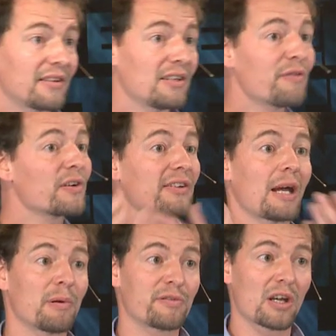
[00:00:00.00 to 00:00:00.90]
a different
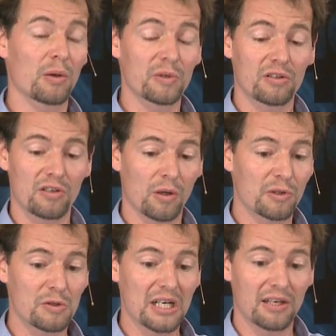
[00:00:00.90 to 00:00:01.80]
type of geome
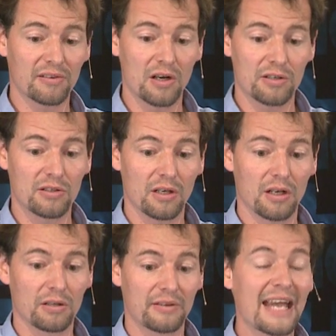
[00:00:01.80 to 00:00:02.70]
geometry that is called
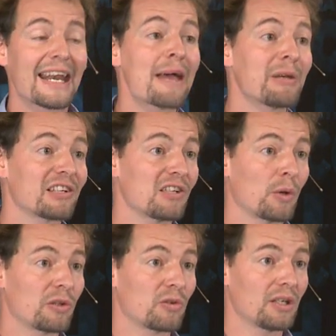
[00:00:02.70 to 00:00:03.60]
uh, dynamic
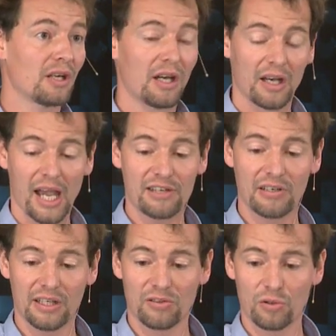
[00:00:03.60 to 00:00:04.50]
geometry.
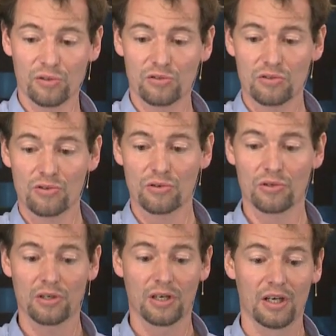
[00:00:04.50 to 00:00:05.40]
Actually, it's used
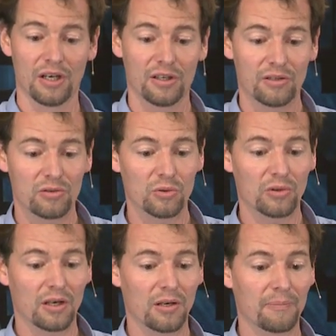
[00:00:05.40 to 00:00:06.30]
to
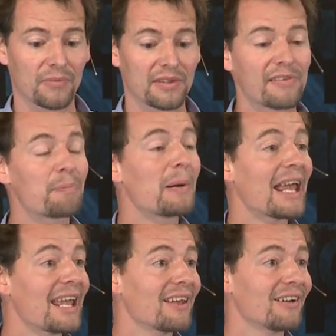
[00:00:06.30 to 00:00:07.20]
to um,
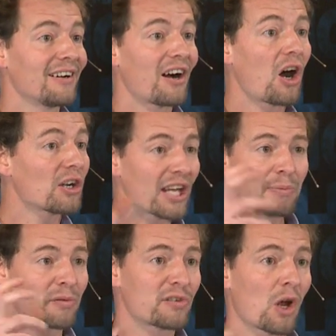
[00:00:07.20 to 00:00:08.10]
display all
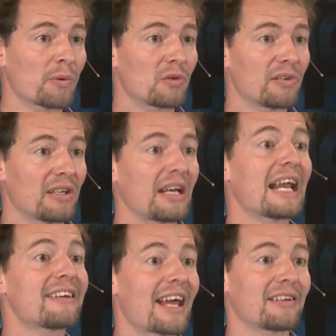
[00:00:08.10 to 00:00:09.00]
types of geometries in an
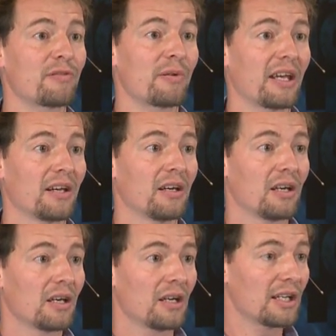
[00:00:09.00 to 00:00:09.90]
interactive way.
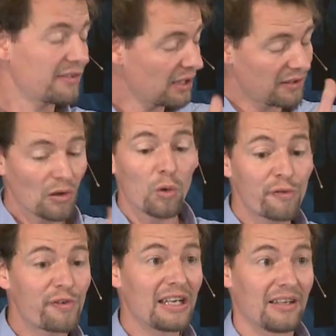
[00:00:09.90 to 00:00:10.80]
It's its own
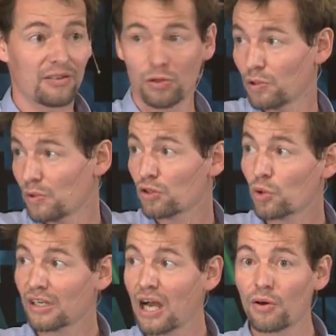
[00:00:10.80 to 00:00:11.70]
field. You know, what we are
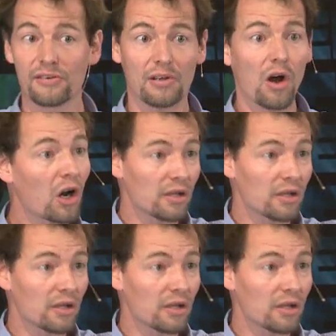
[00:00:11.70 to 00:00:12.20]
doing now is all